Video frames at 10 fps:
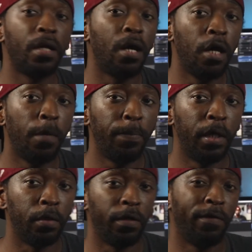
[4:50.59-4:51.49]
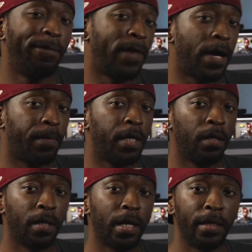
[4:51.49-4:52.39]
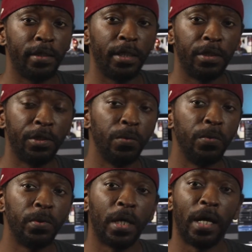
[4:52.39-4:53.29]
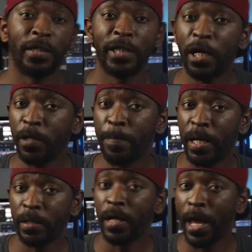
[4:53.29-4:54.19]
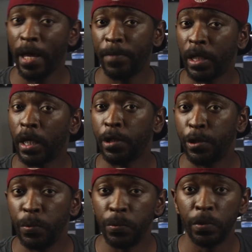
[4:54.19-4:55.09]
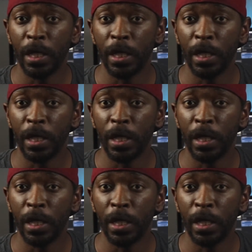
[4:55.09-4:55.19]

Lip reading: I uploaded, 5 Killer Content Tools, I talked about the app that I use,